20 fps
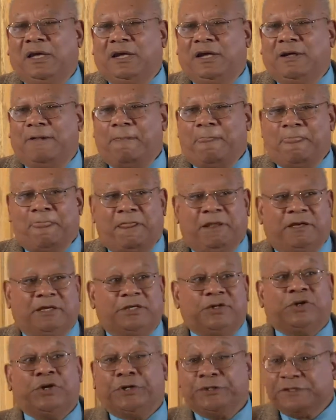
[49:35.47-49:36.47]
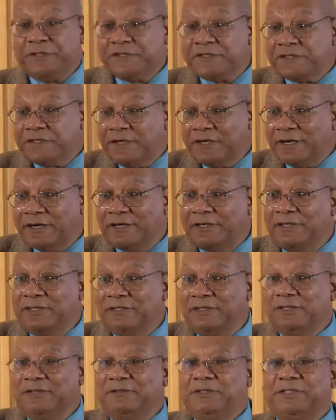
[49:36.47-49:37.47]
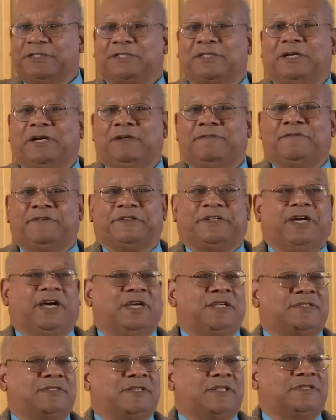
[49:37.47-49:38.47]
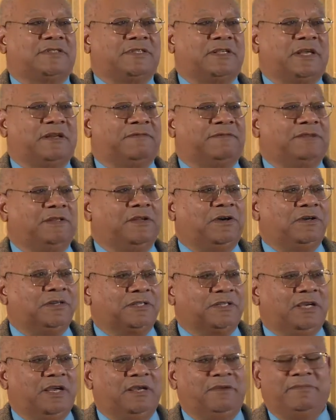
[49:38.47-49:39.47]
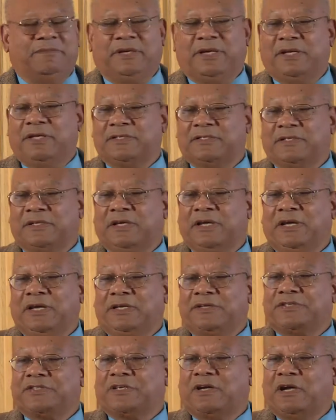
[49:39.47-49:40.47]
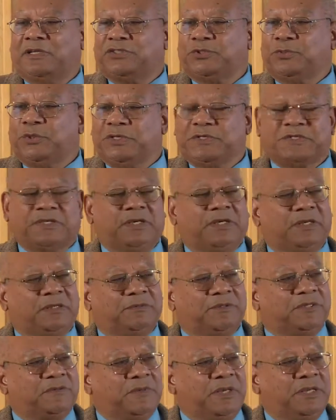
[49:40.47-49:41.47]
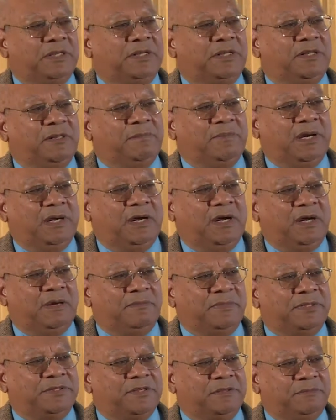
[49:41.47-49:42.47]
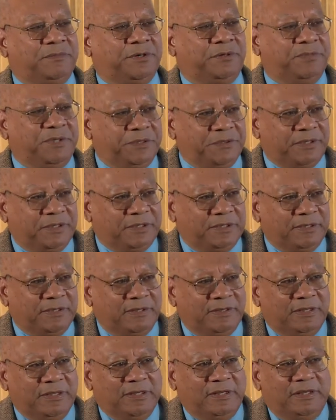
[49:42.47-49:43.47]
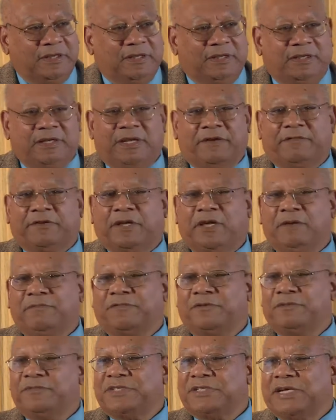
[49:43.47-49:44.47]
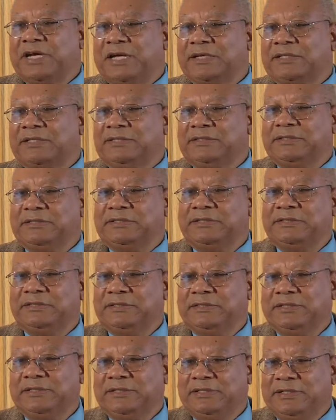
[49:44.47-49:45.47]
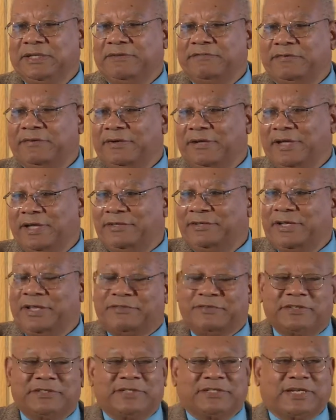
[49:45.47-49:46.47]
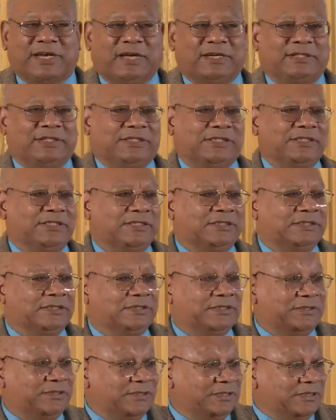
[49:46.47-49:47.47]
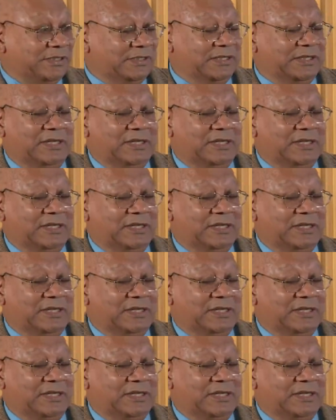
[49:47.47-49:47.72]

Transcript: um, uh, which advertised itself a long time as a Scotch whiskey. It was made in the Bahamas and Bermuda, never came from Scotland, never had nothing Scottish in it at all.